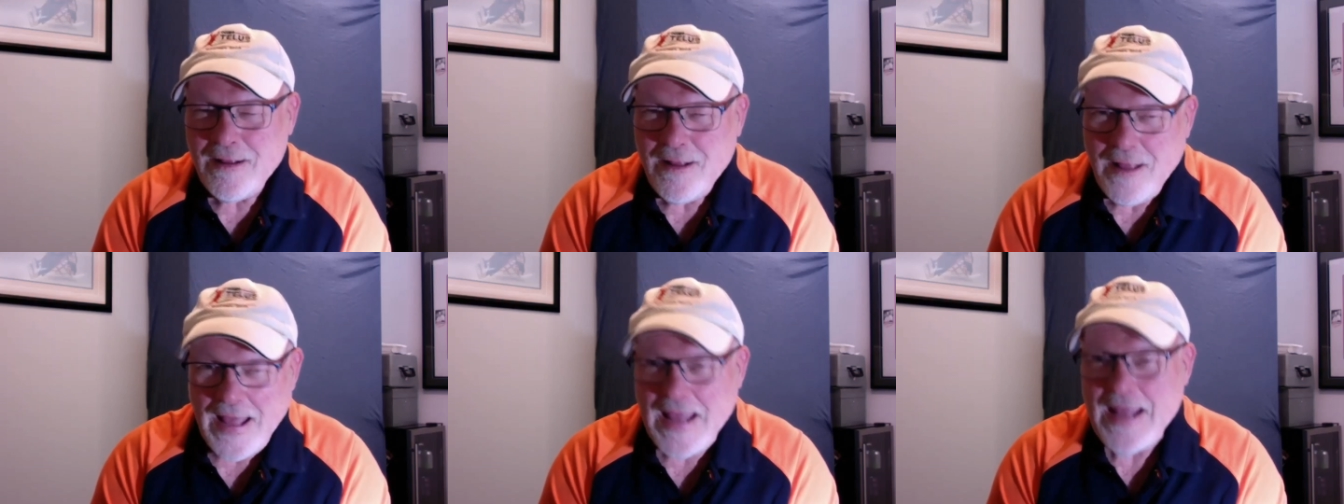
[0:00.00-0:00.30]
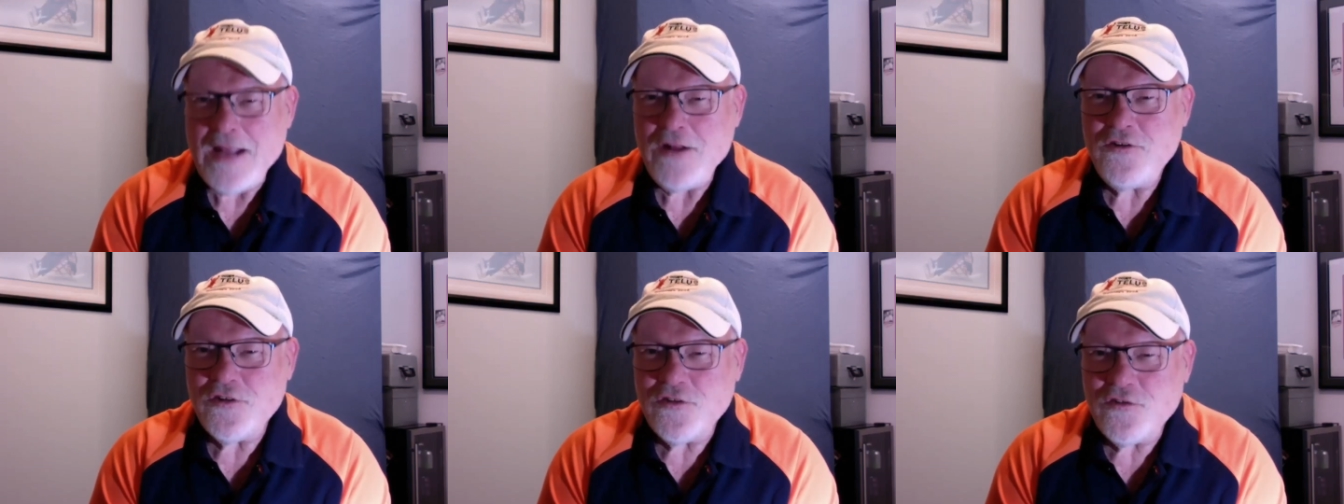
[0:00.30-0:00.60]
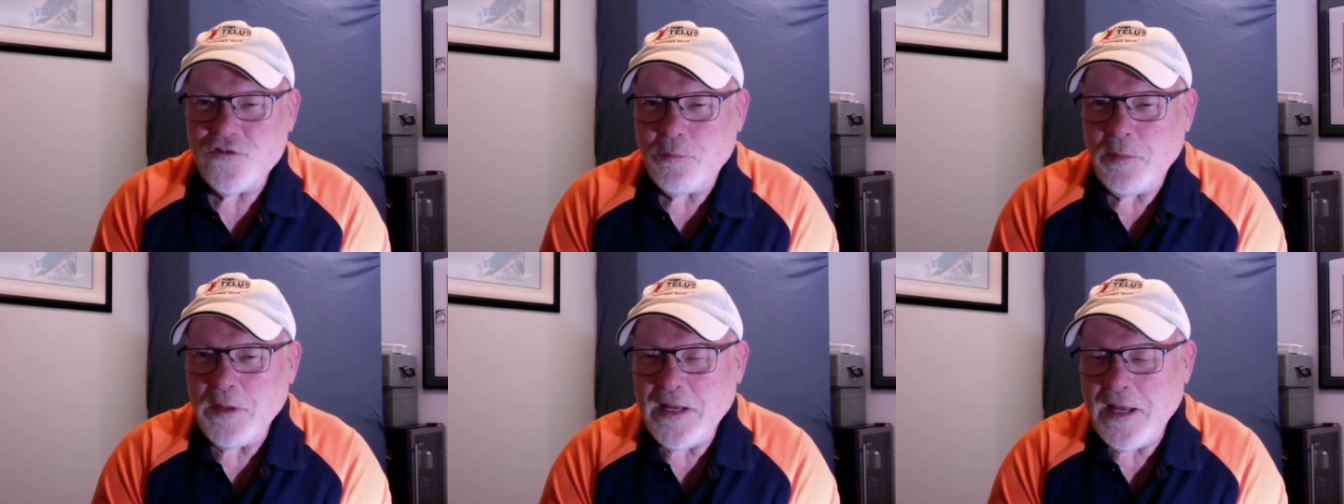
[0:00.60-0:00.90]
agents
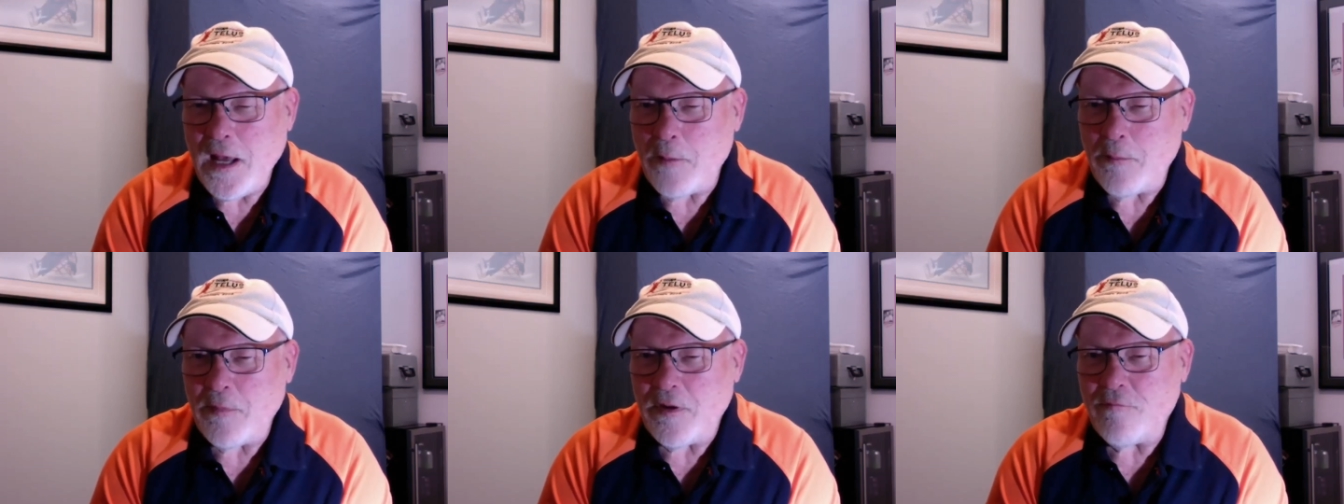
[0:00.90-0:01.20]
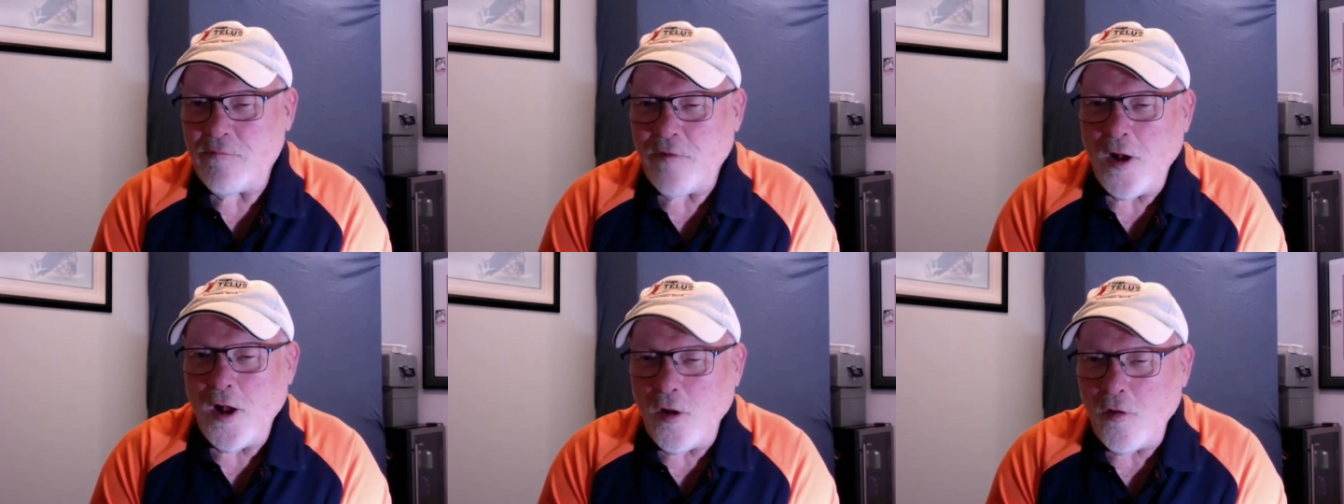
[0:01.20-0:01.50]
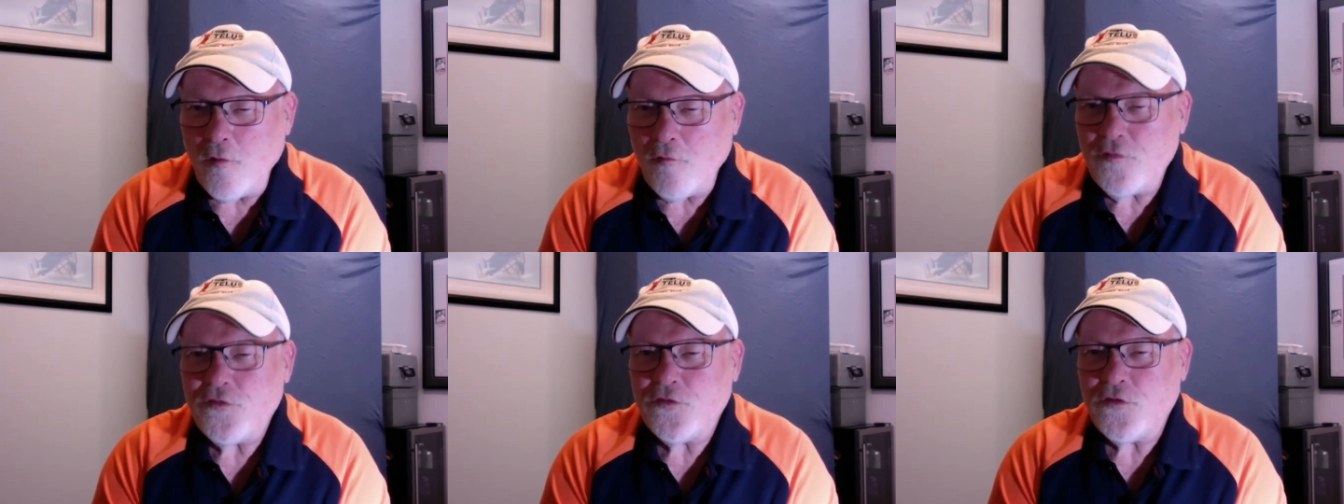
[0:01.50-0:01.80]
become
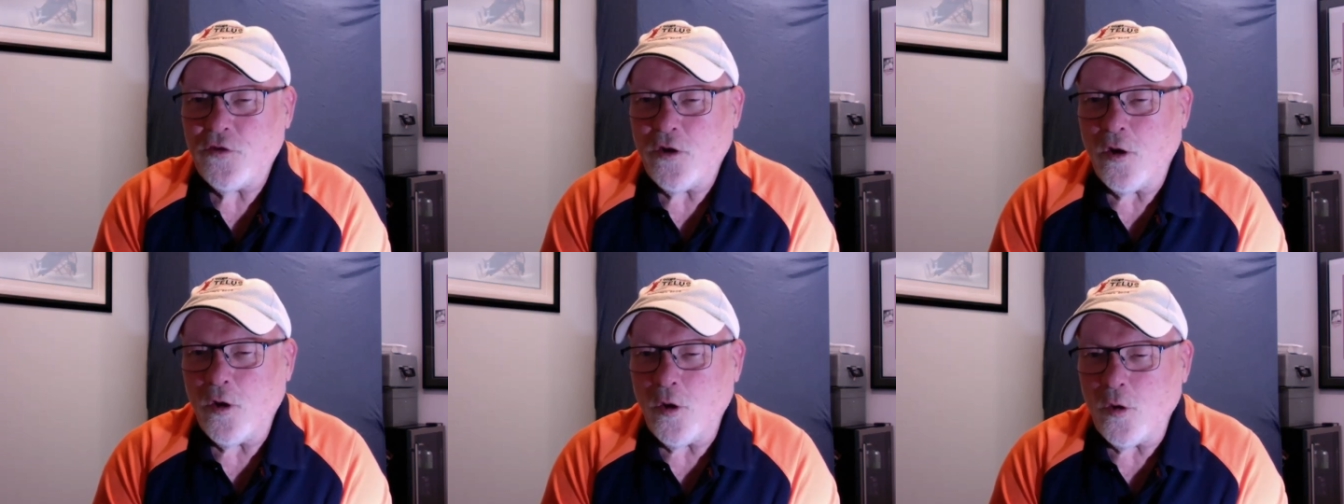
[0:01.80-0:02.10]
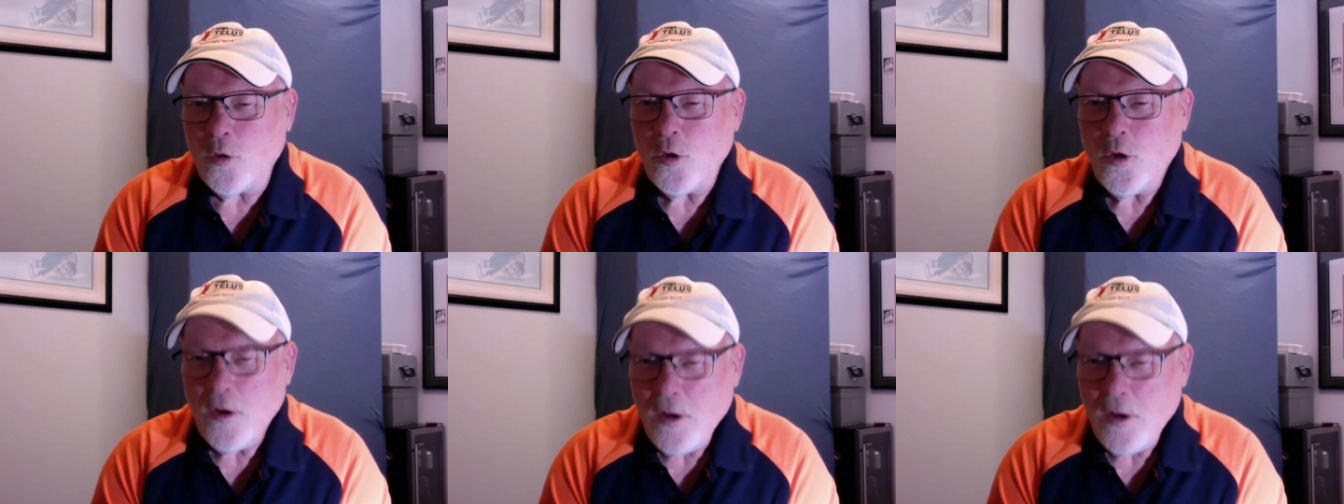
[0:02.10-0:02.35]
involved. So